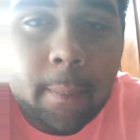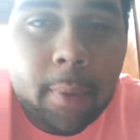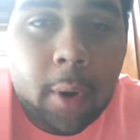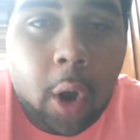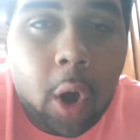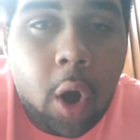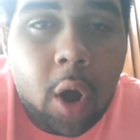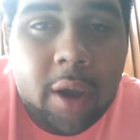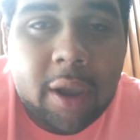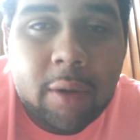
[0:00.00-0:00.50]

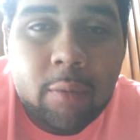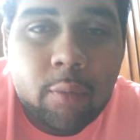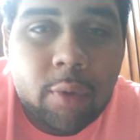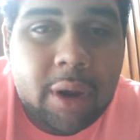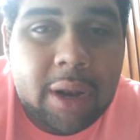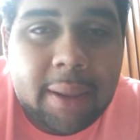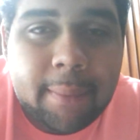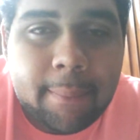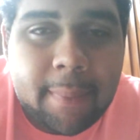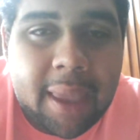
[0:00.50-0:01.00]
blog and
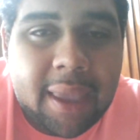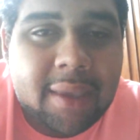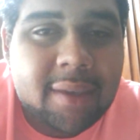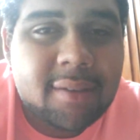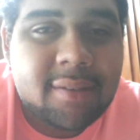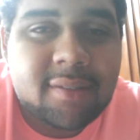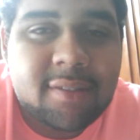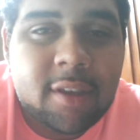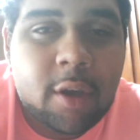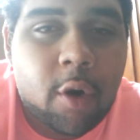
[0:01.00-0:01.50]
really make
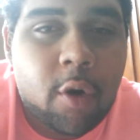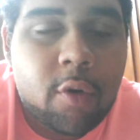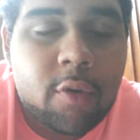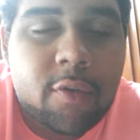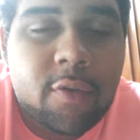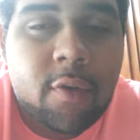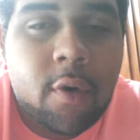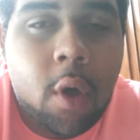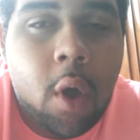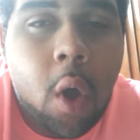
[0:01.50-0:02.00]

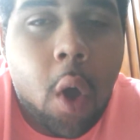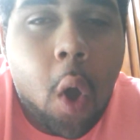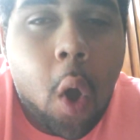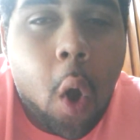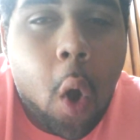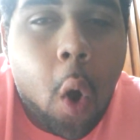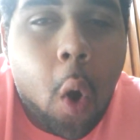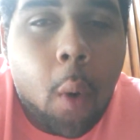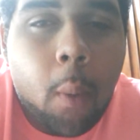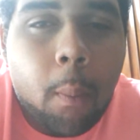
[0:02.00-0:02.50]
yourself
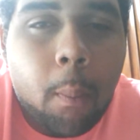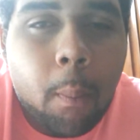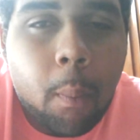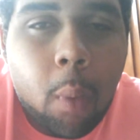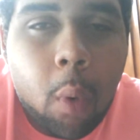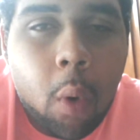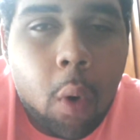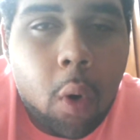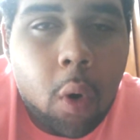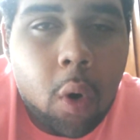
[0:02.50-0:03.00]

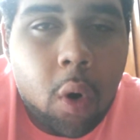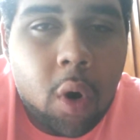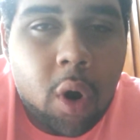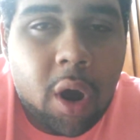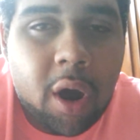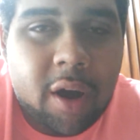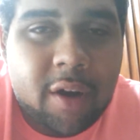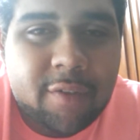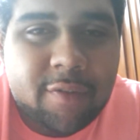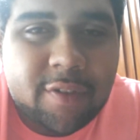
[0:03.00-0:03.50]
more
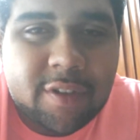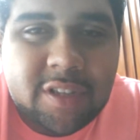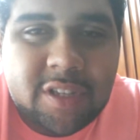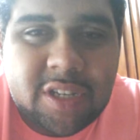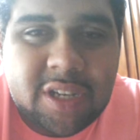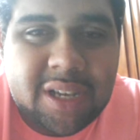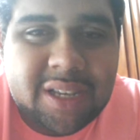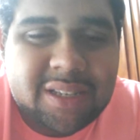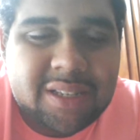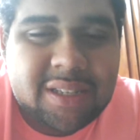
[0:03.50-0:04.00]
of a
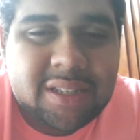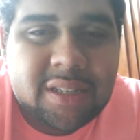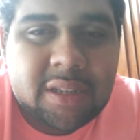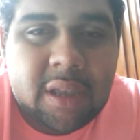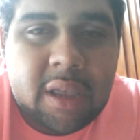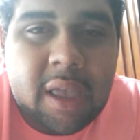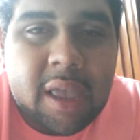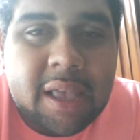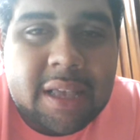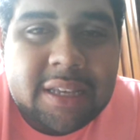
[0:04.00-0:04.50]

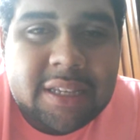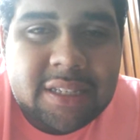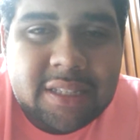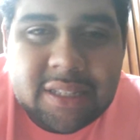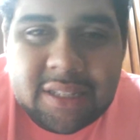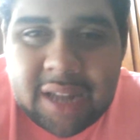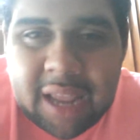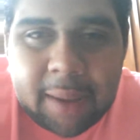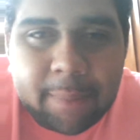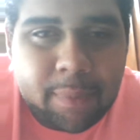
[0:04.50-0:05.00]
just
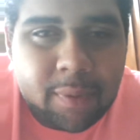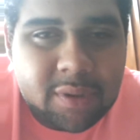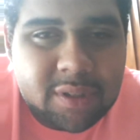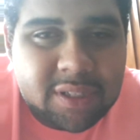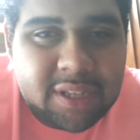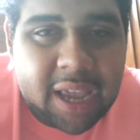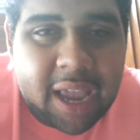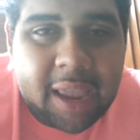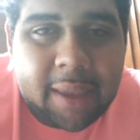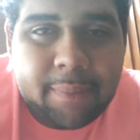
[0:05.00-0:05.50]
sniper
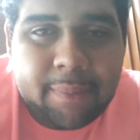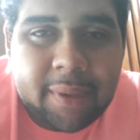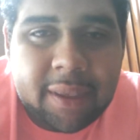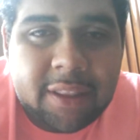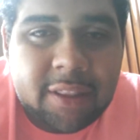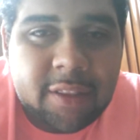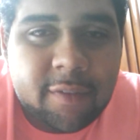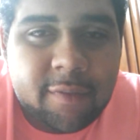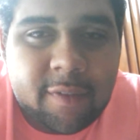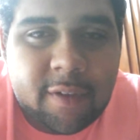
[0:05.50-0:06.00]
type
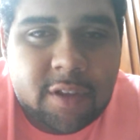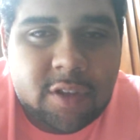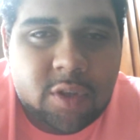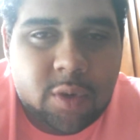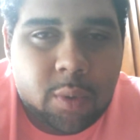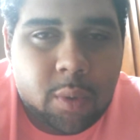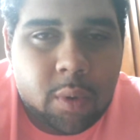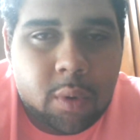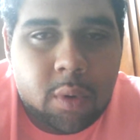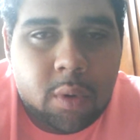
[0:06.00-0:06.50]

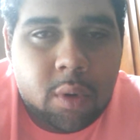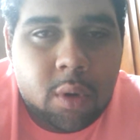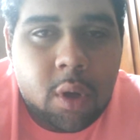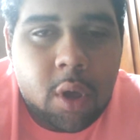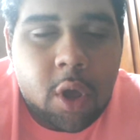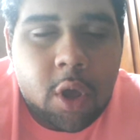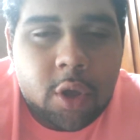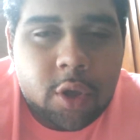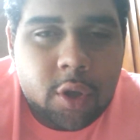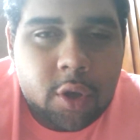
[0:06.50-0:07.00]
individual.
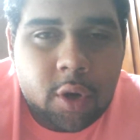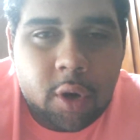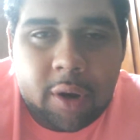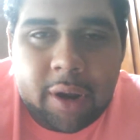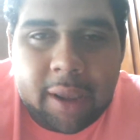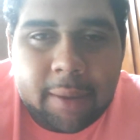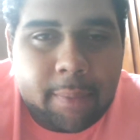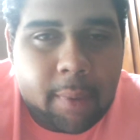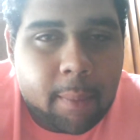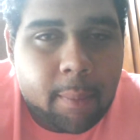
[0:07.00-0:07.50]
You know,
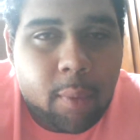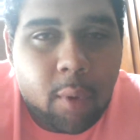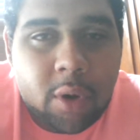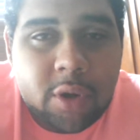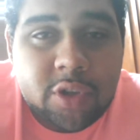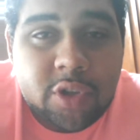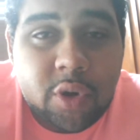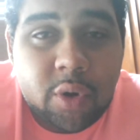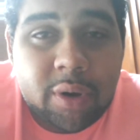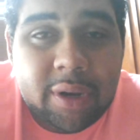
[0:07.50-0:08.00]
like my boy
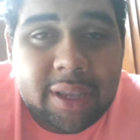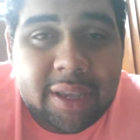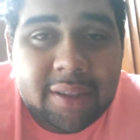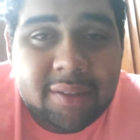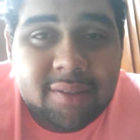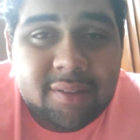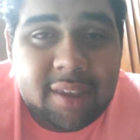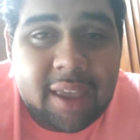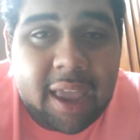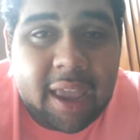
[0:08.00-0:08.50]

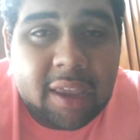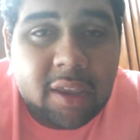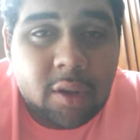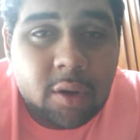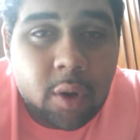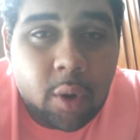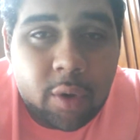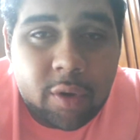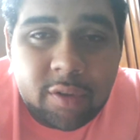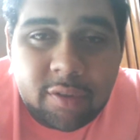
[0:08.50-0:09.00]
Julian Tang, you
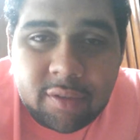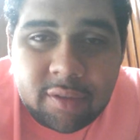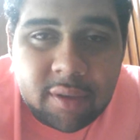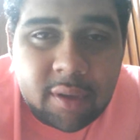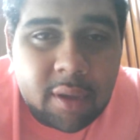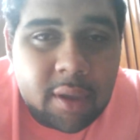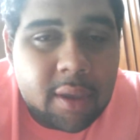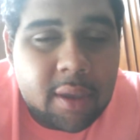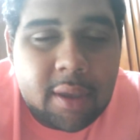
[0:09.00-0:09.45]
know, he's